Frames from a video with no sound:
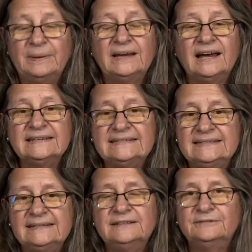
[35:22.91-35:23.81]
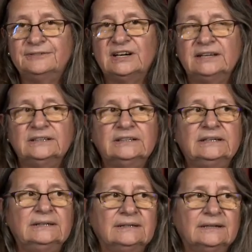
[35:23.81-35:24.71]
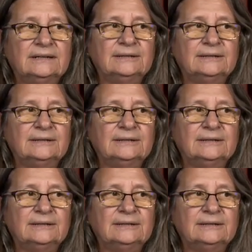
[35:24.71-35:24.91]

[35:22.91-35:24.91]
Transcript: But I did finally.